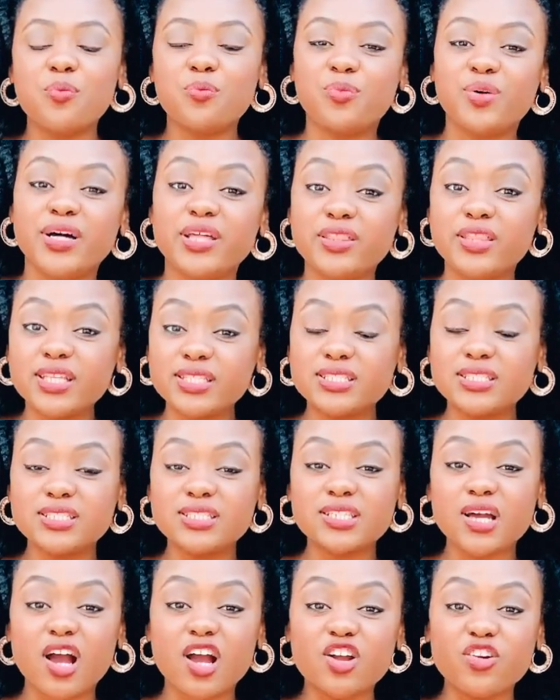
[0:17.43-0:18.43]
But this
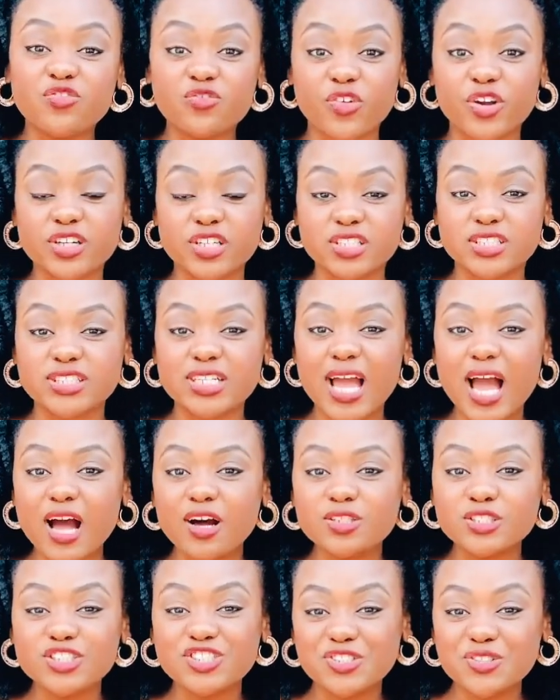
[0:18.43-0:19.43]
is our furnished
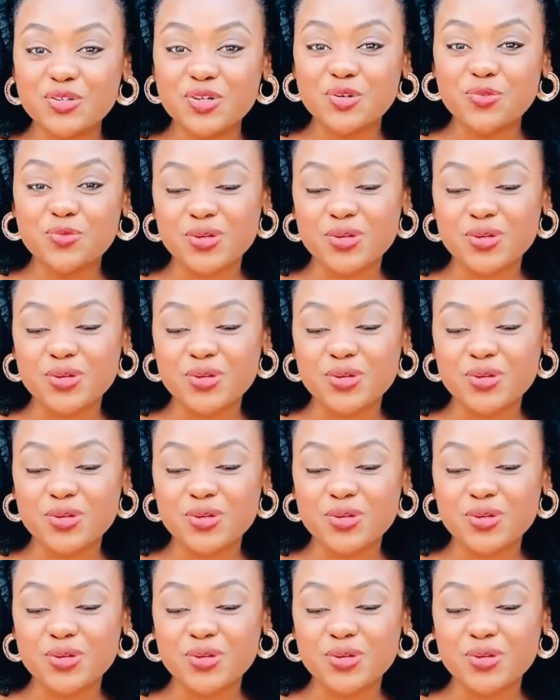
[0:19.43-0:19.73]
house tour.